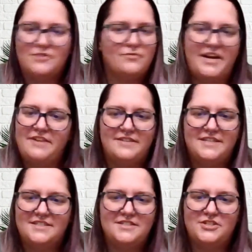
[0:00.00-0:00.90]
the right
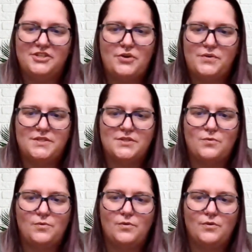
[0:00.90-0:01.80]
reason to go to
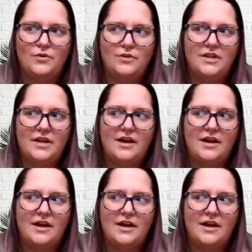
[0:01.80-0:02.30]
school